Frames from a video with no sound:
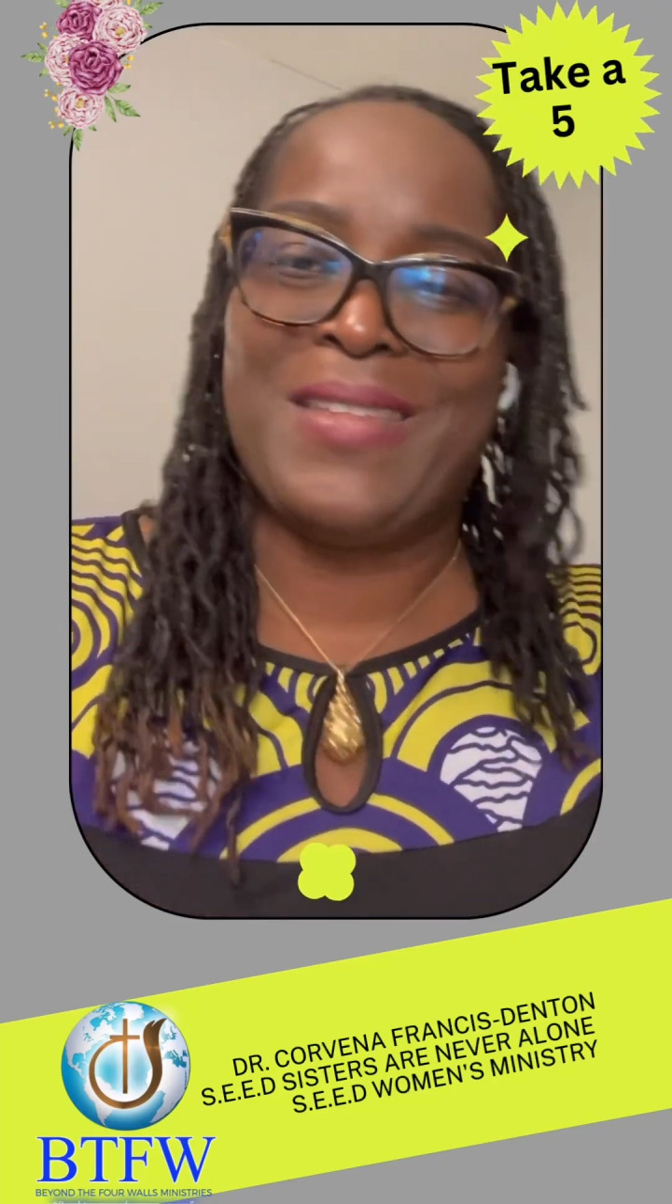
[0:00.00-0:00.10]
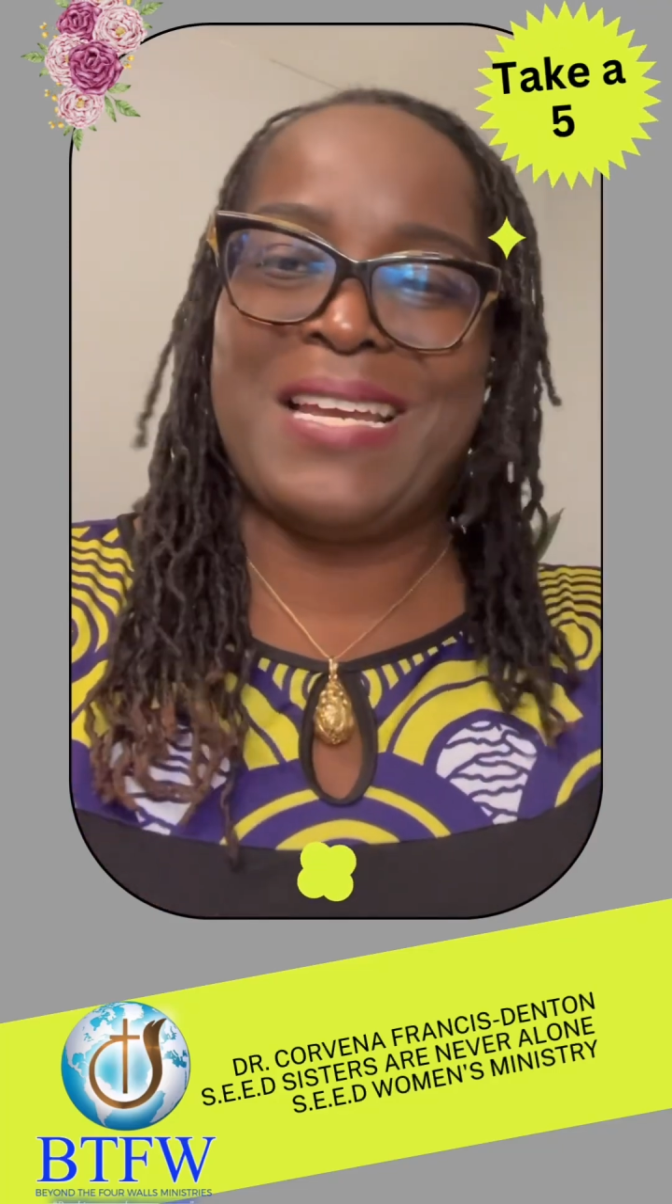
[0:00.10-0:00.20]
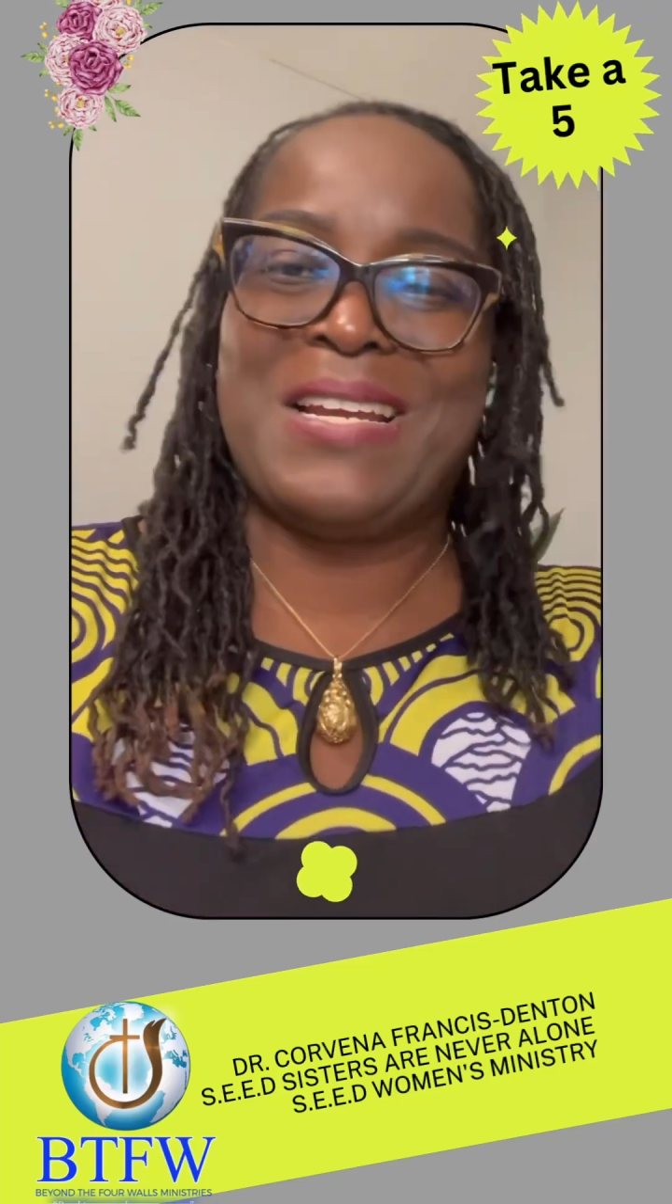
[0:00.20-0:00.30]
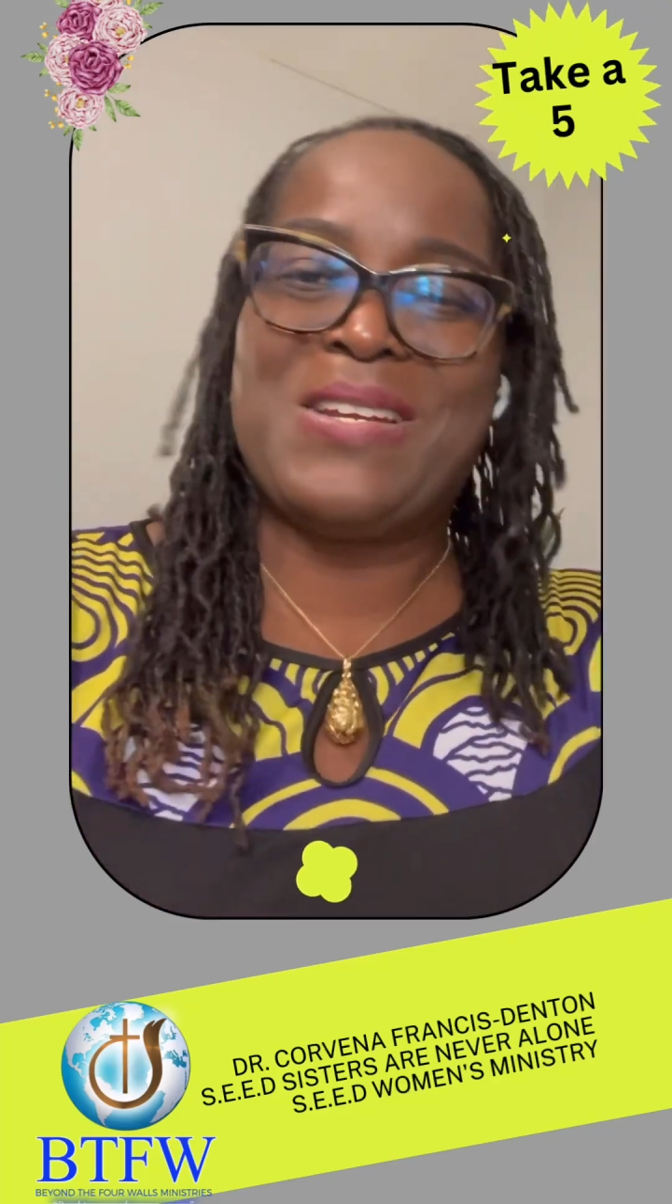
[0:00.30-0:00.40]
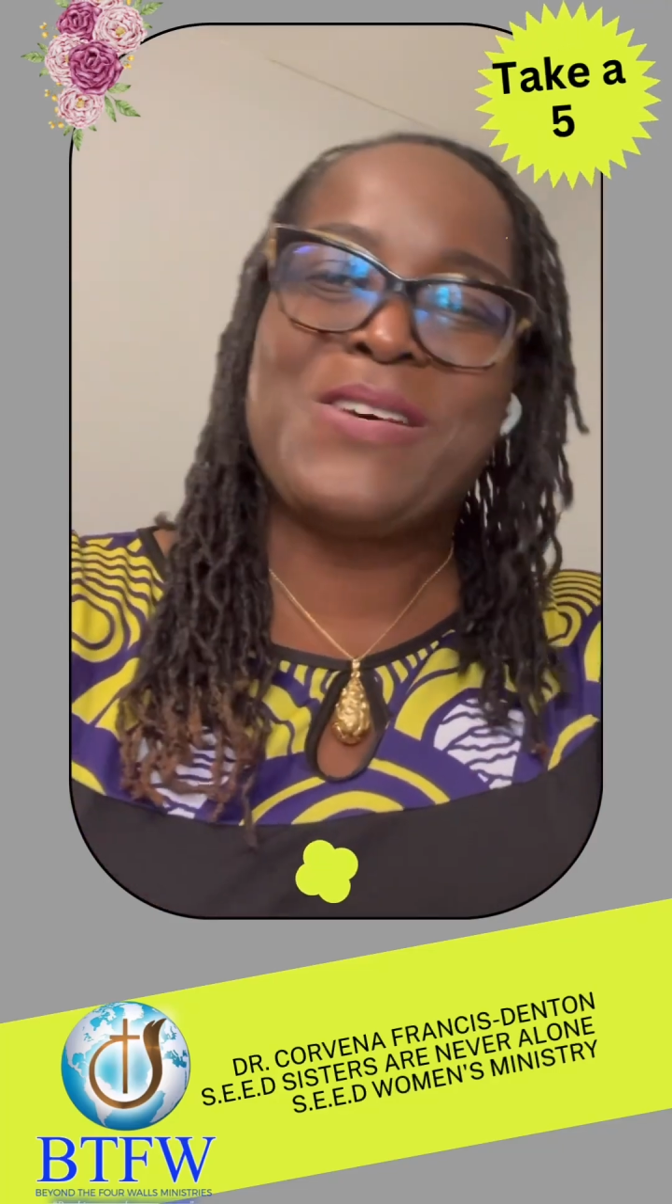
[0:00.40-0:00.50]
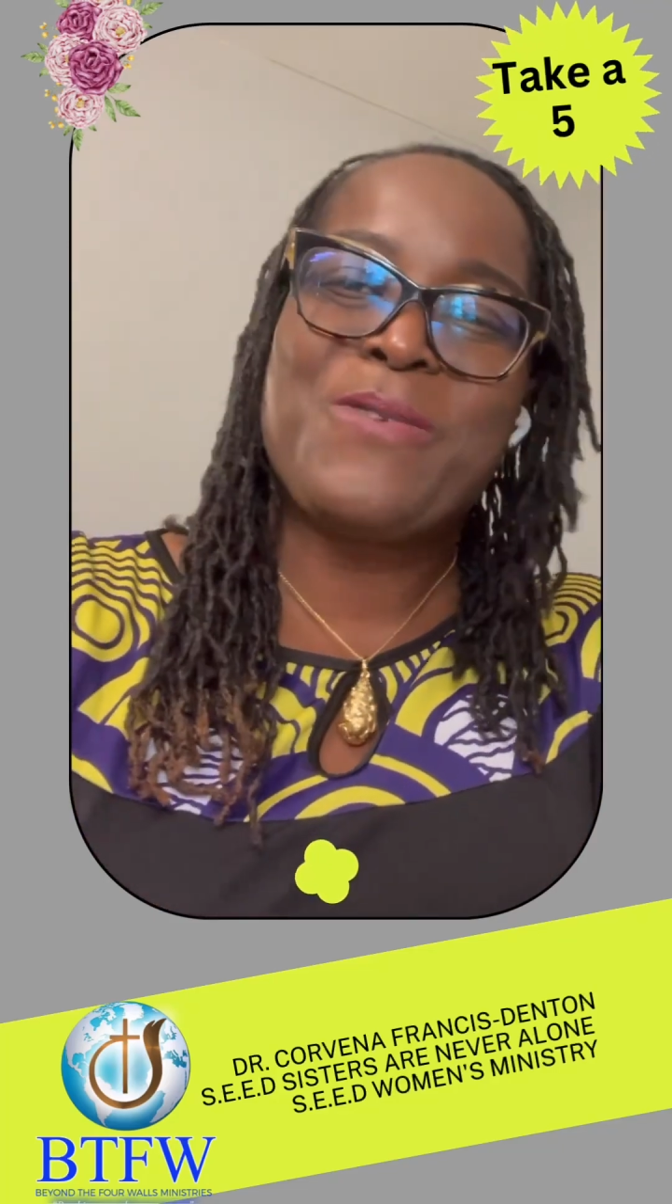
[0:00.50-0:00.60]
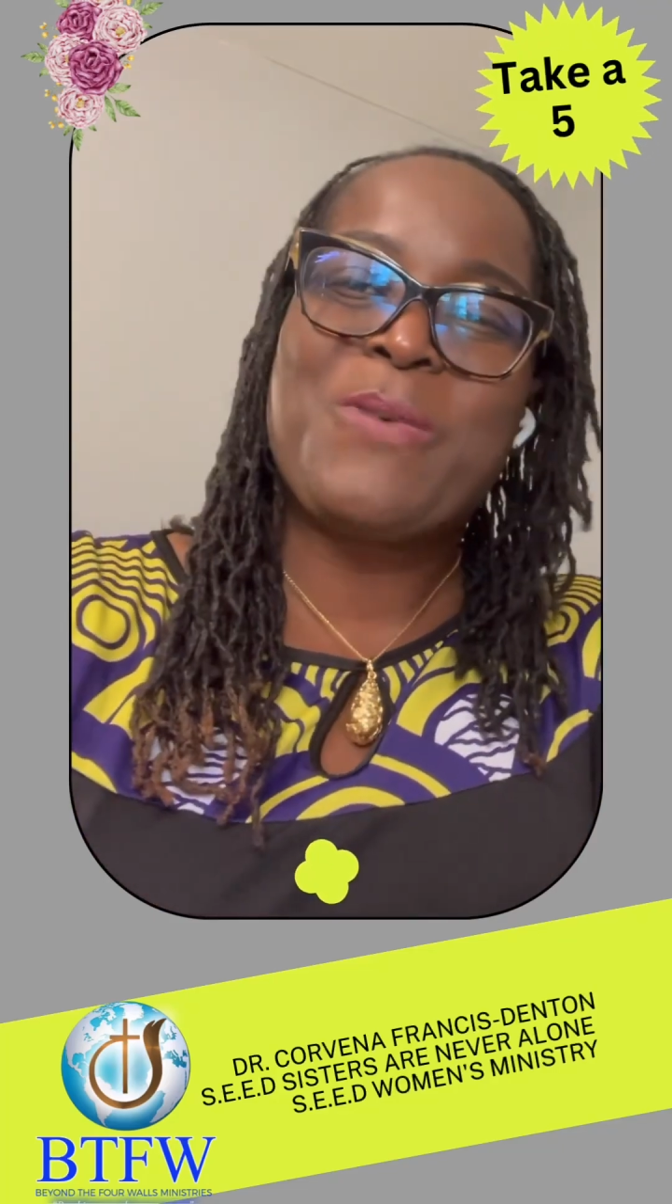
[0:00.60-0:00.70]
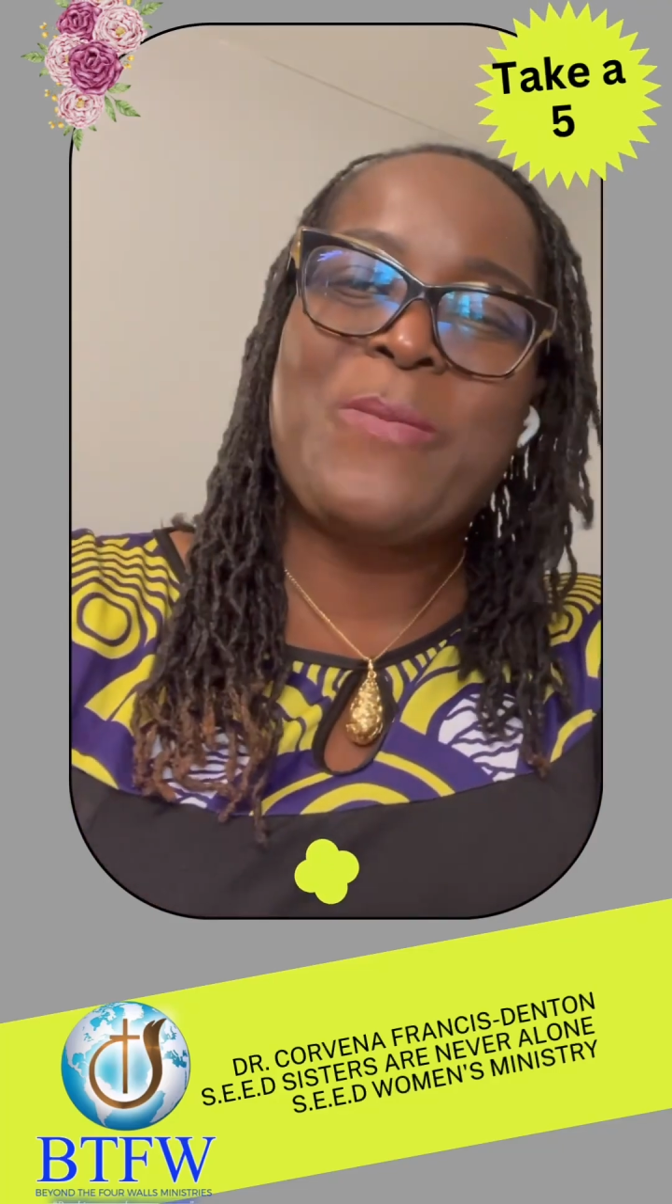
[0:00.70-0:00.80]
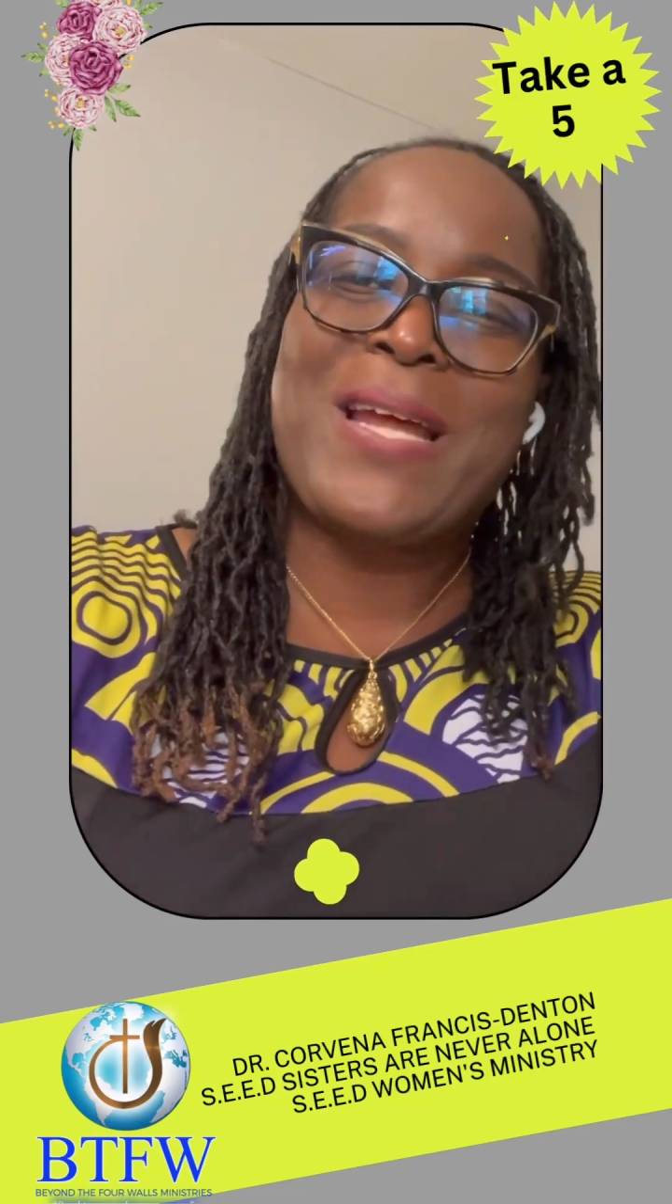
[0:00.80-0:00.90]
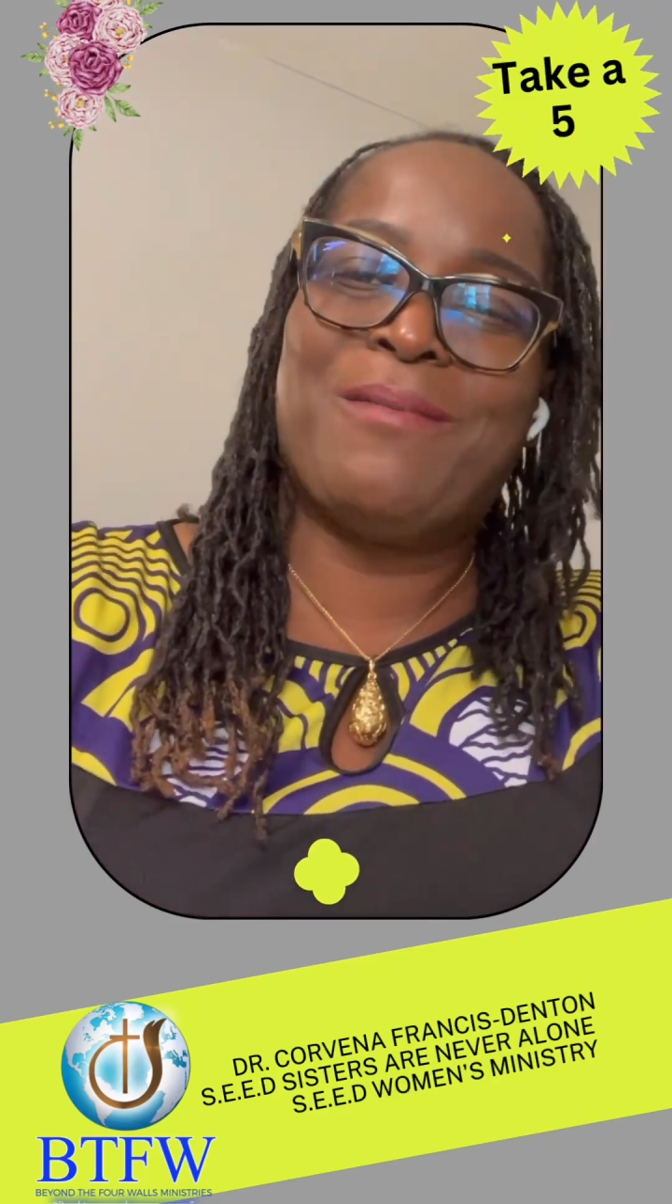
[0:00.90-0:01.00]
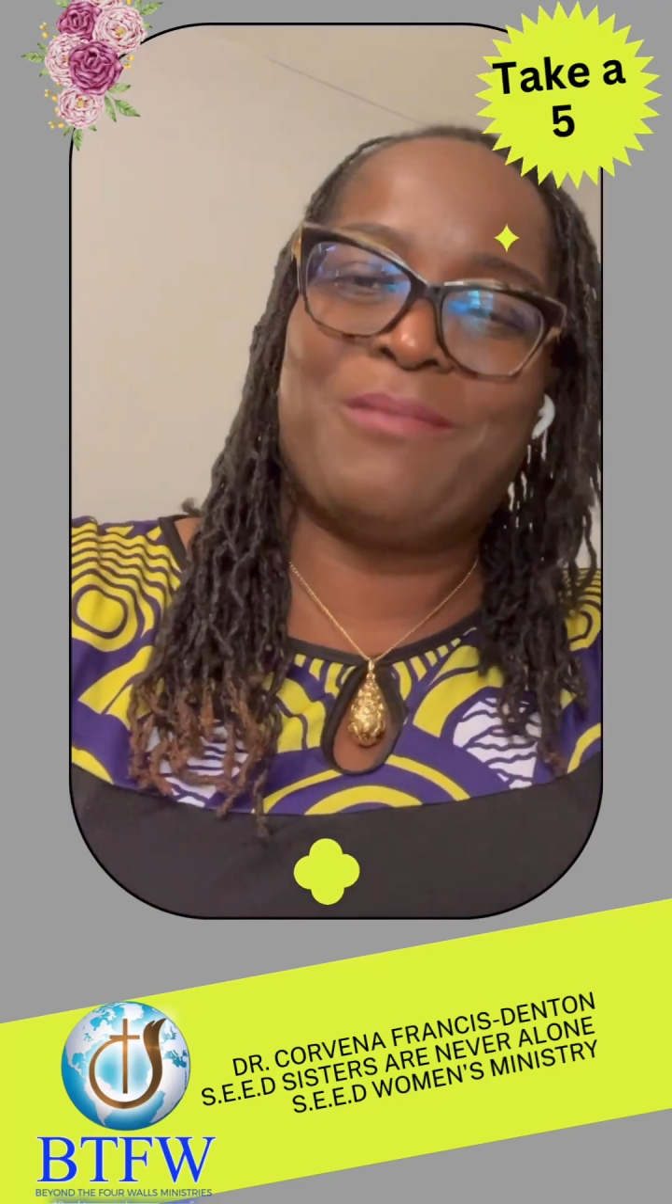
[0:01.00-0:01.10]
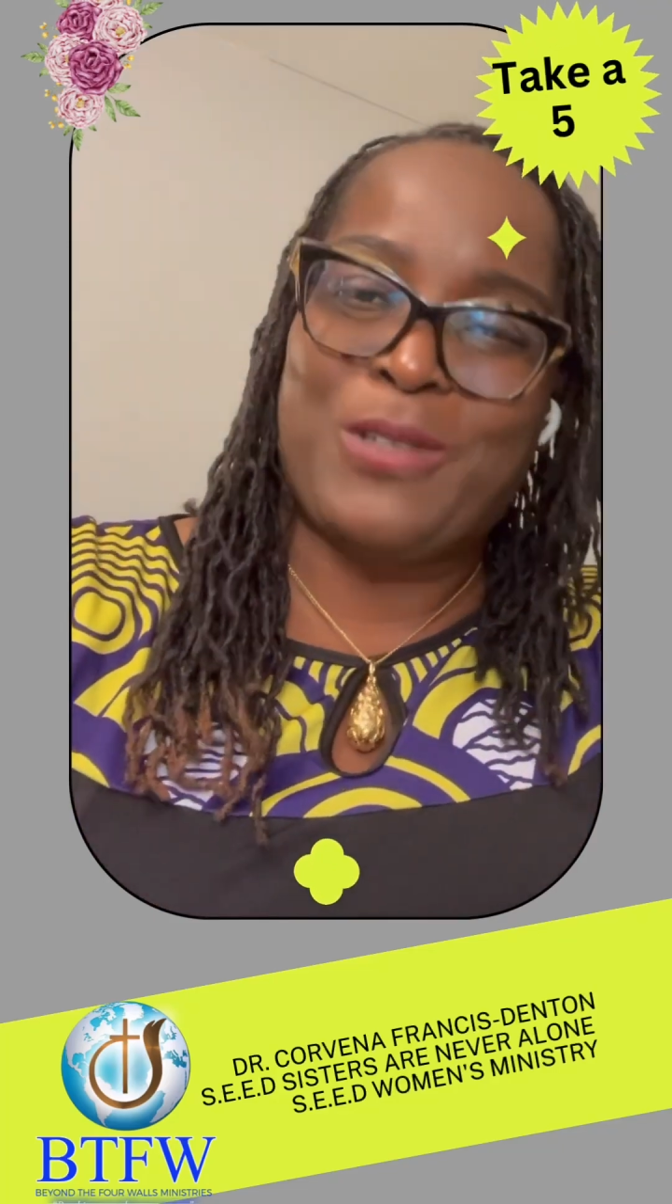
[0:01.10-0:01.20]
in another moment